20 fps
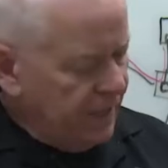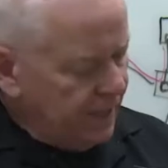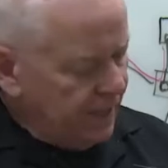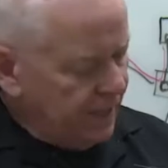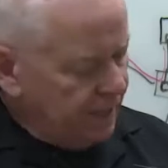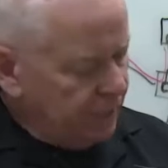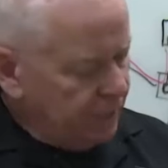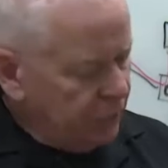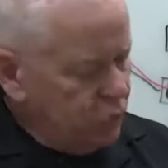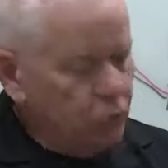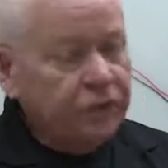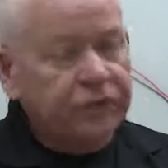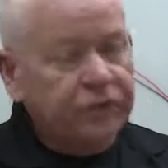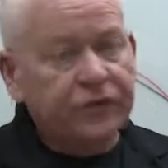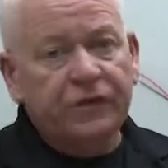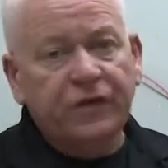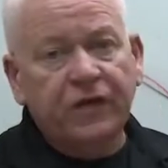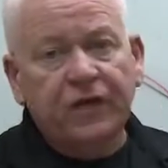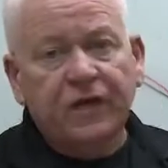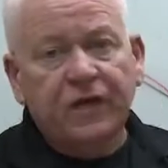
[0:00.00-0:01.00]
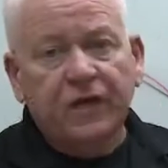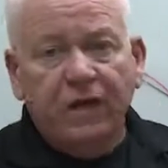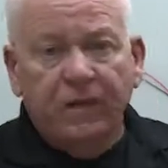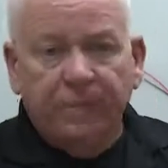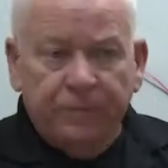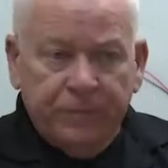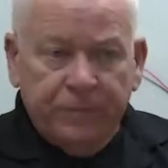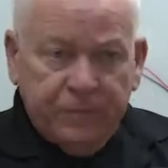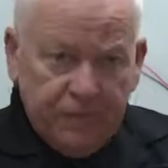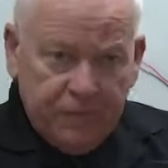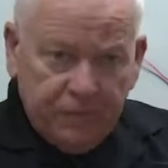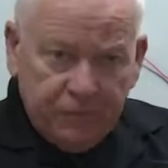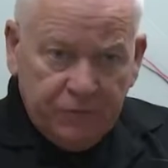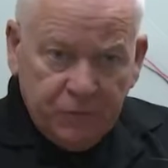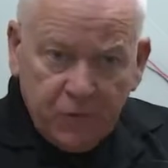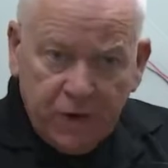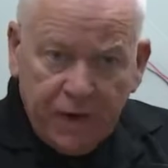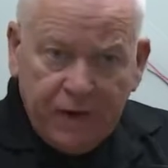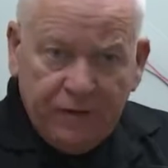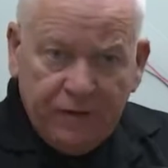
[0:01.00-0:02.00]
And of course, if
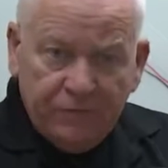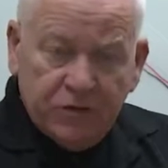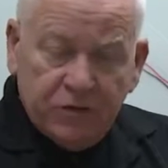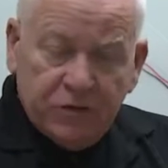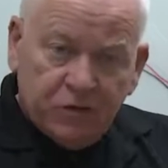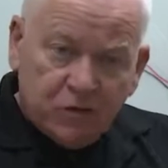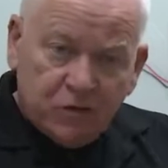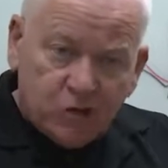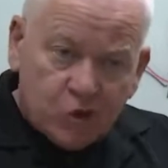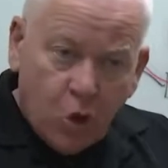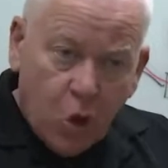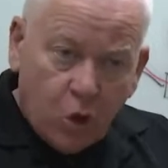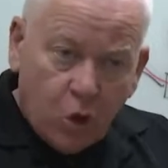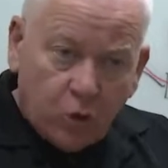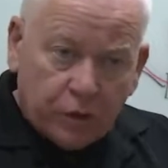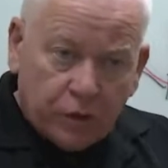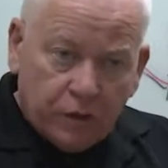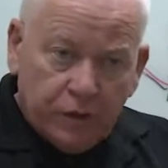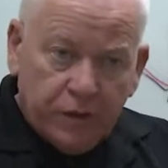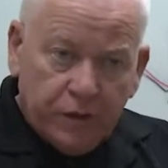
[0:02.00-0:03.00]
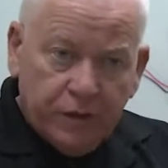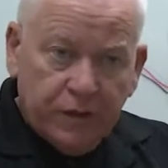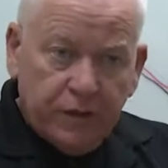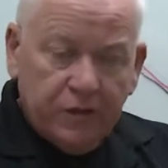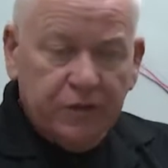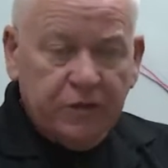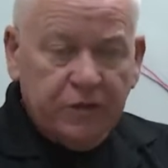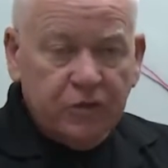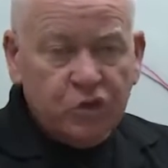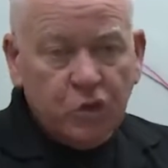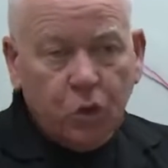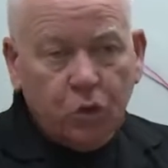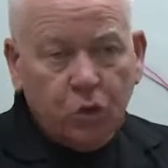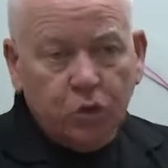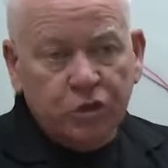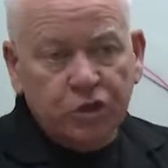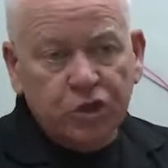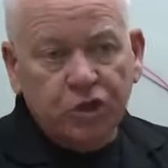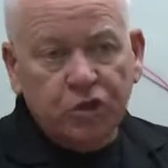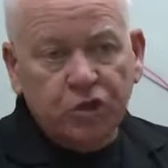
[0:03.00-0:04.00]
you have an installer, the
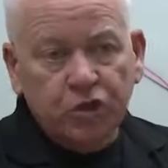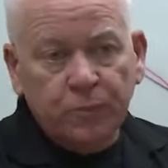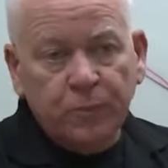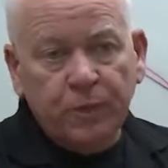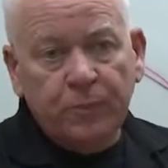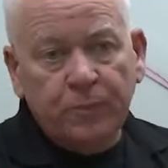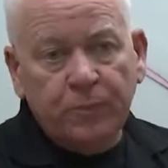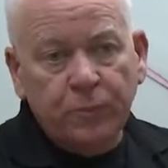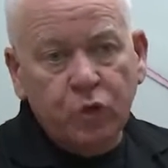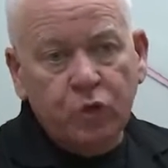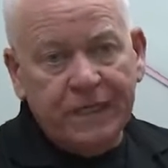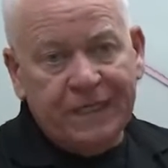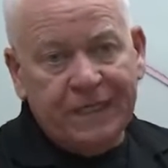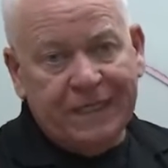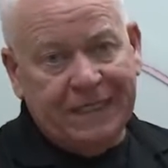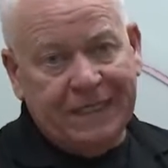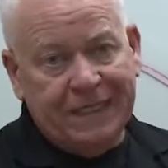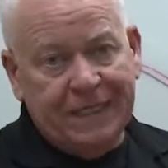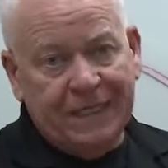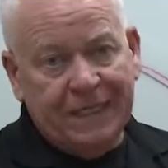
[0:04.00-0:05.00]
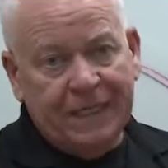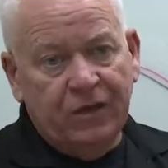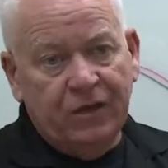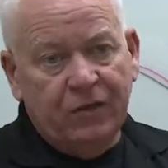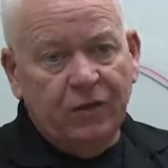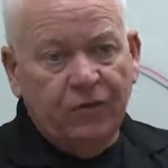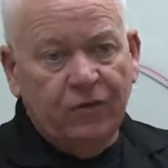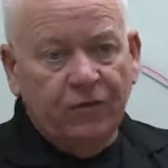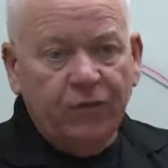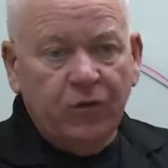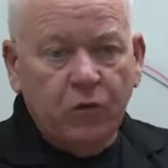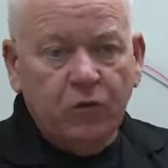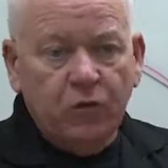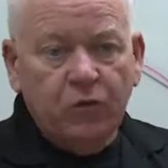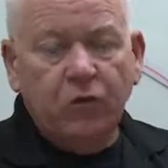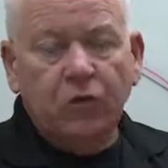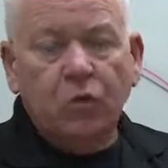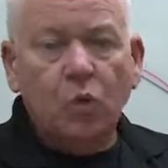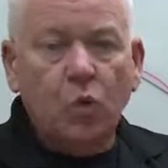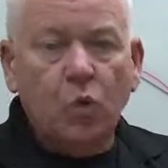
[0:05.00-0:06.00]
installer should be putting the phone
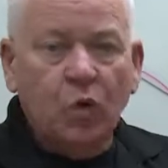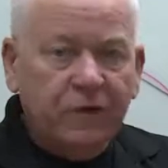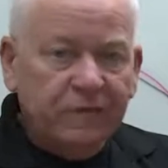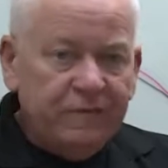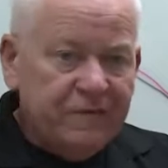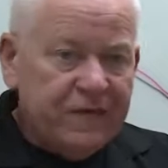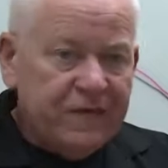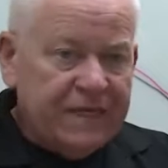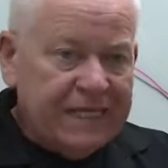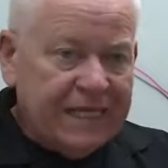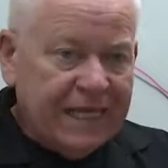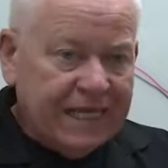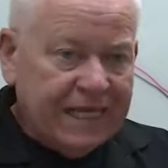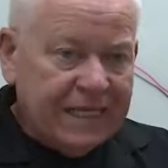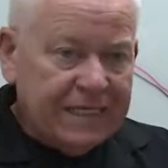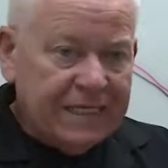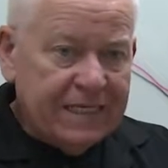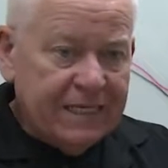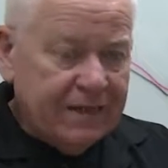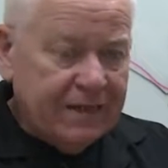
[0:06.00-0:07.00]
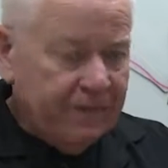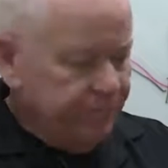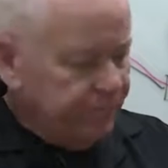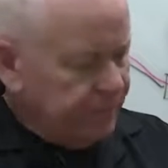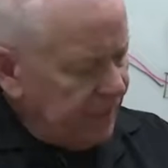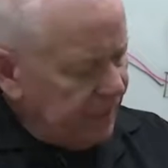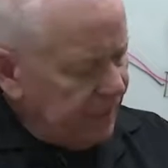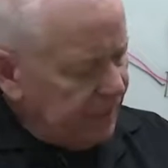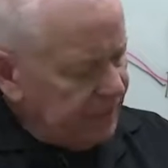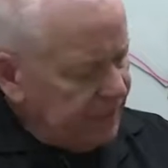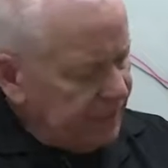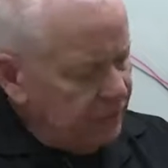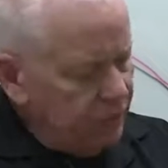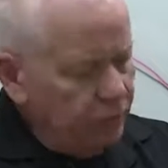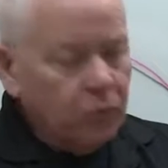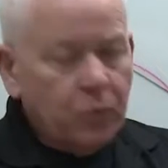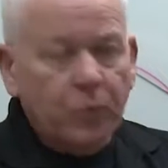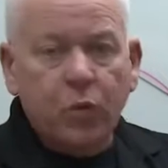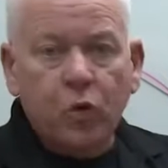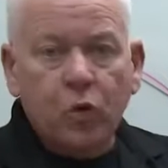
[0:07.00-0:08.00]
on one VLAN, and that
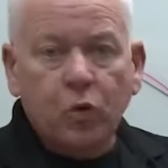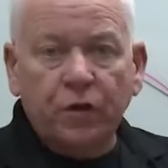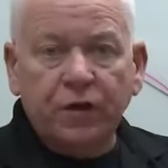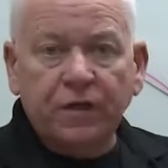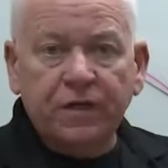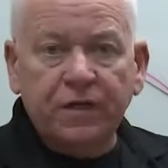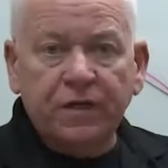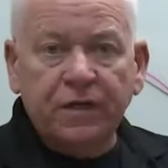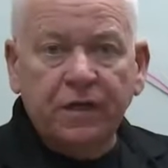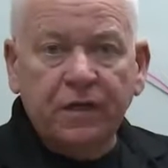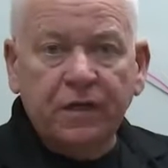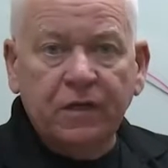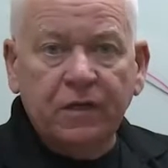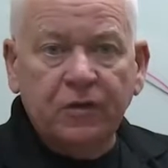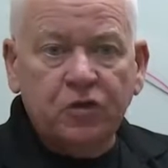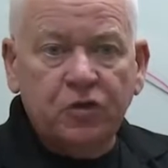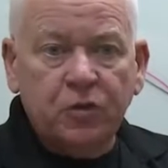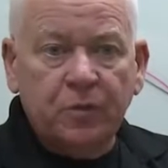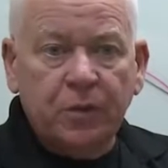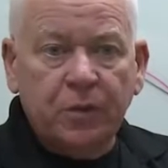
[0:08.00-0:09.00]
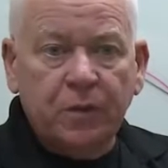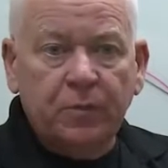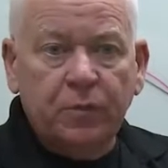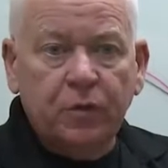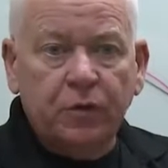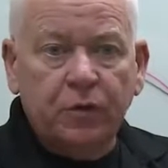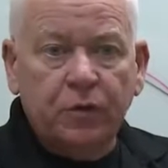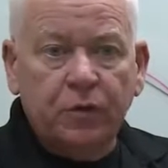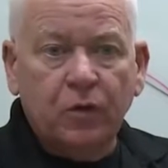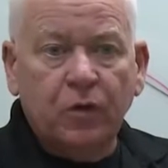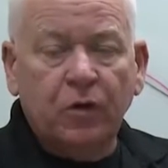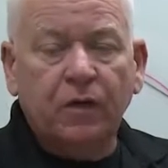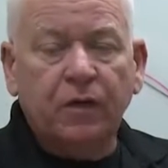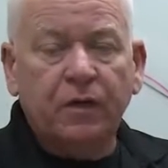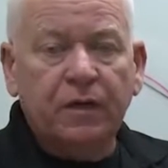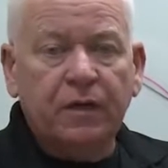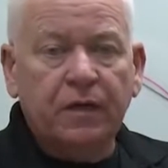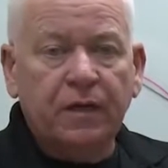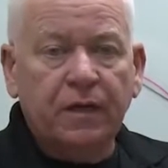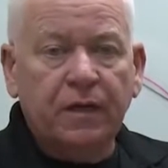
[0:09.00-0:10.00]
other port should be put
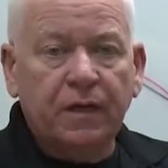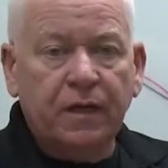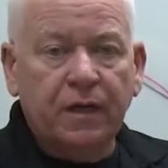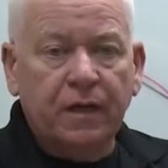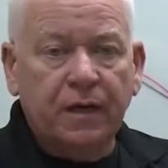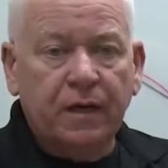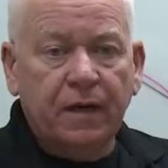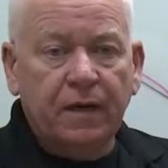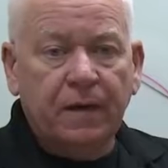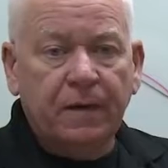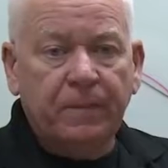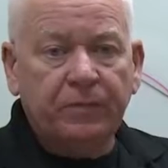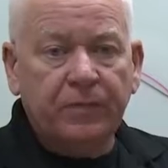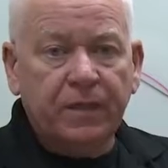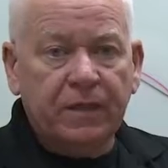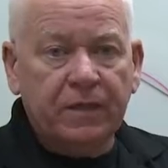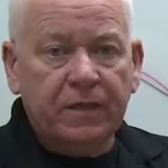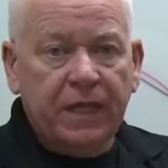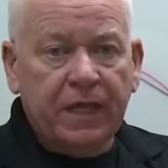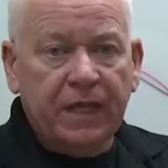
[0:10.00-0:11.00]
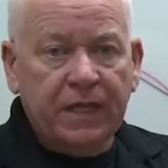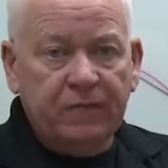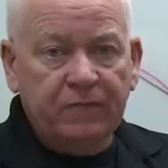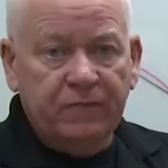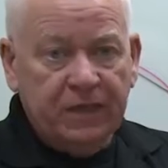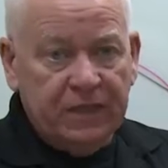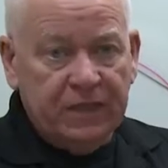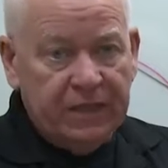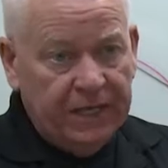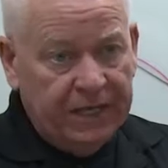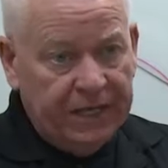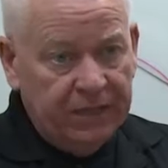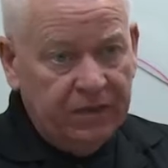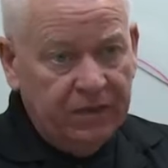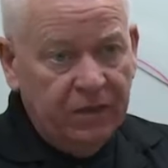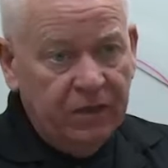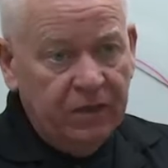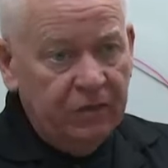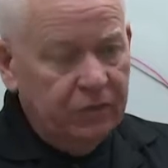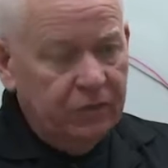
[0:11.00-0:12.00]
on a data VLAN.
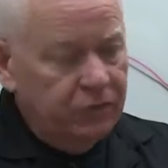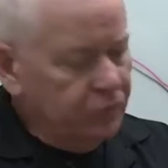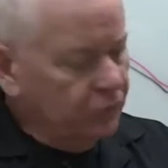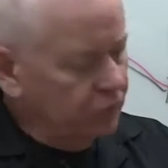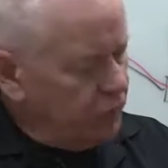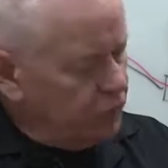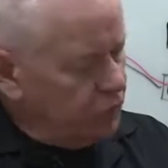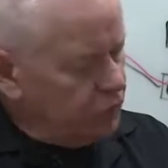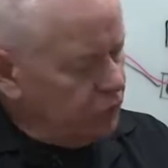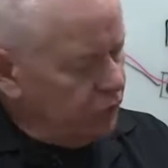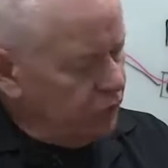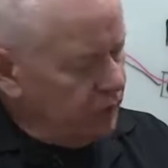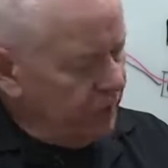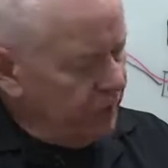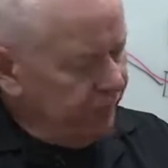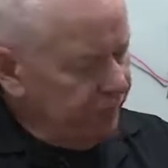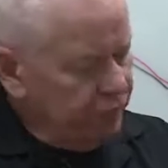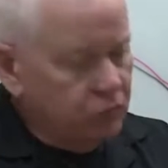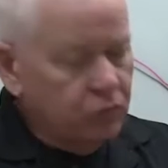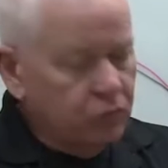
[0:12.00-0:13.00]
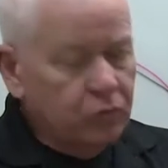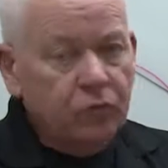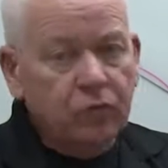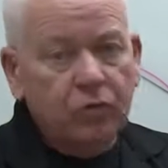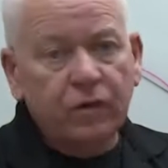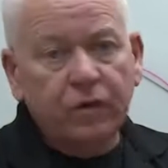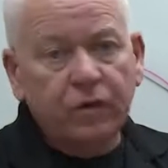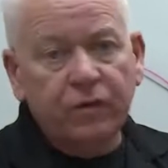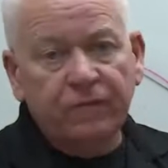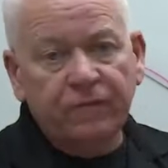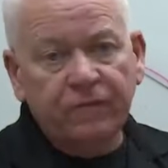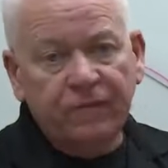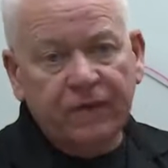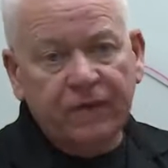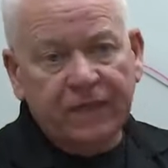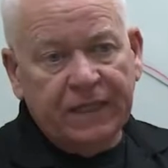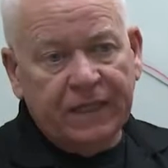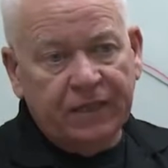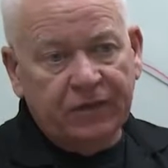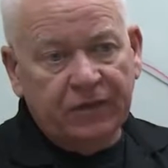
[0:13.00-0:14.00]
So you should have 2
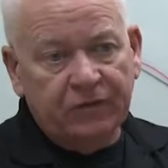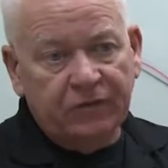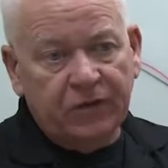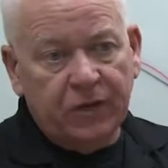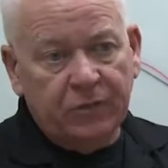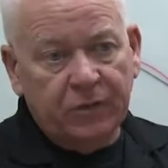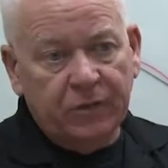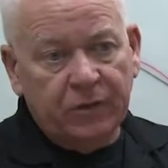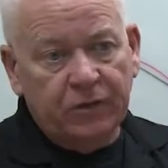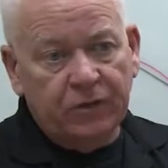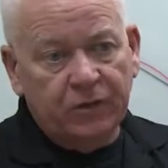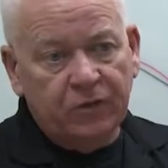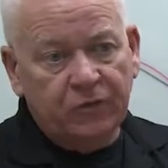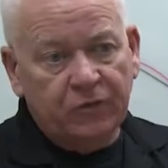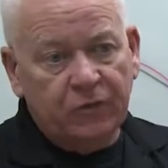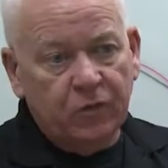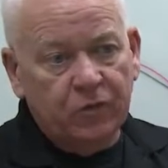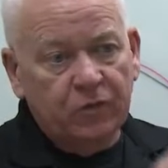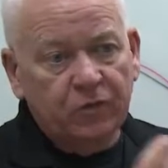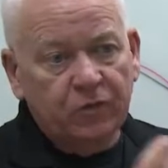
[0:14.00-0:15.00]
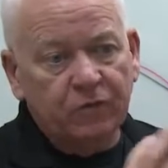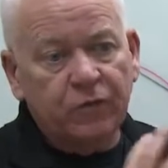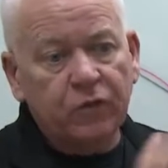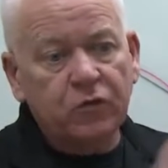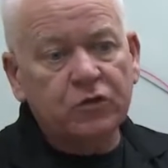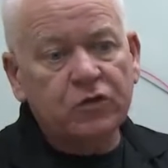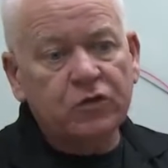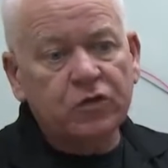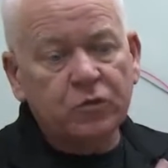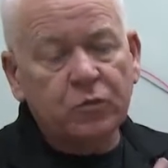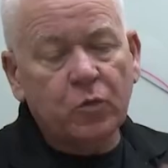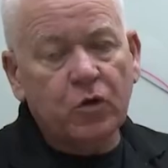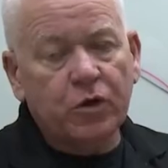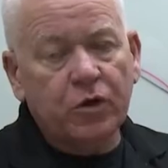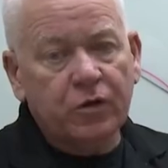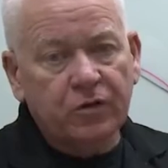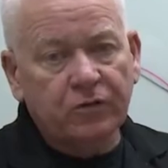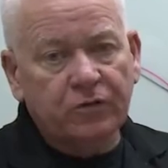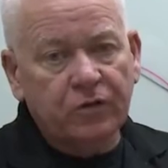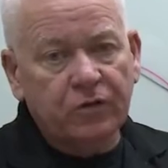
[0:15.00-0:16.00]
VLANs coming to this phone. And the phone's smart
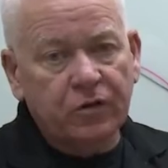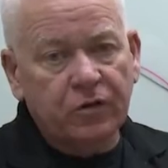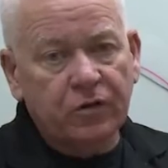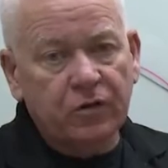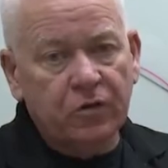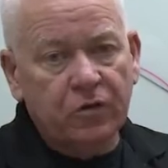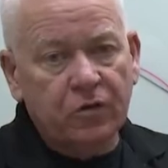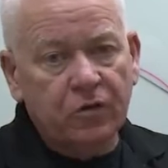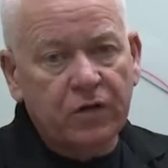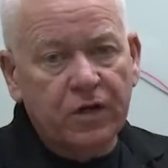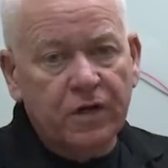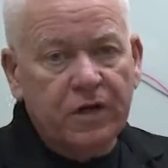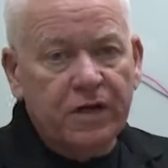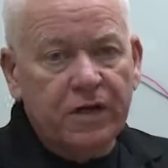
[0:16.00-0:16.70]
enough to know